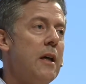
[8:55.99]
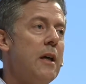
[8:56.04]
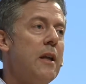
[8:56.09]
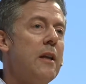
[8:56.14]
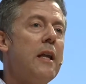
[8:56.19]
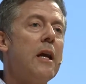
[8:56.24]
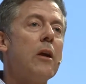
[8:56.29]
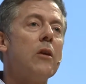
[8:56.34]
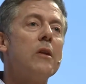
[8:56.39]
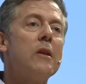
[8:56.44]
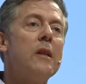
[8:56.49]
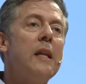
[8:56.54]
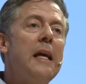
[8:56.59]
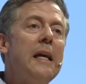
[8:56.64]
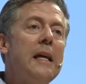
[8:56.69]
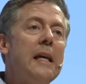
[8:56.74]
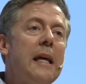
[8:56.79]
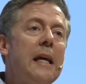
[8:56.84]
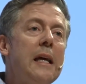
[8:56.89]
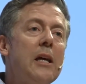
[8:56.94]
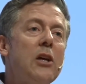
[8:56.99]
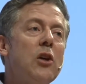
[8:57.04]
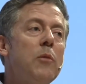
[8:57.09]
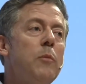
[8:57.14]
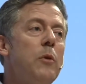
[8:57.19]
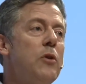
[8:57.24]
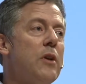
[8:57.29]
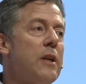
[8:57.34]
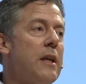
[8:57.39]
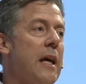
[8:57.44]
They are linking
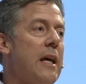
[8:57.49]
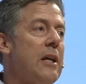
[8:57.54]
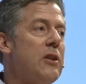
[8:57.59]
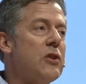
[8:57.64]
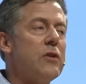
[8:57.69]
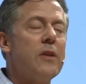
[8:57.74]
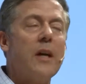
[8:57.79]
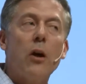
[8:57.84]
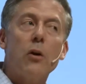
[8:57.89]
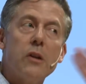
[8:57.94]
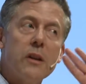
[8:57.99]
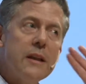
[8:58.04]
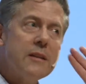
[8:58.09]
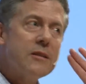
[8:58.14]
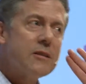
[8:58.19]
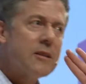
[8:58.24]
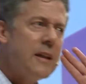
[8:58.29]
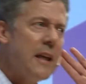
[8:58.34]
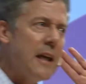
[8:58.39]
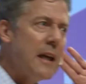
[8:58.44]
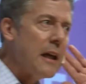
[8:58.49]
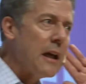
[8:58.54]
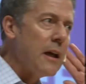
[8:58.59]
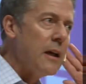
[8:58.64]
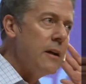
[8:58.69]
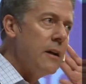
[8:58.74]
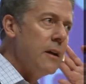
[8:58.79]
communication. They are listening